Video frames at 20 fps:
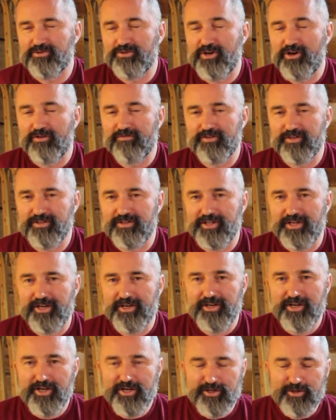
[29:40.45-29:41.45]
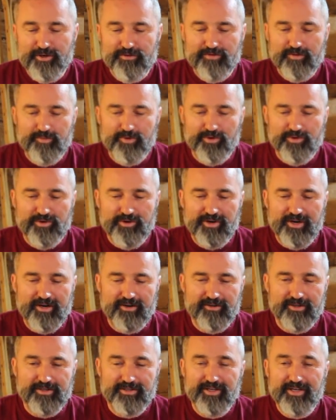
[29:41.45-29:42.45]
confident that you're from Northern
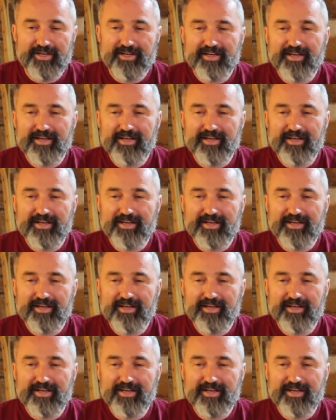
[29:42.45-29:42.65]
Ireland?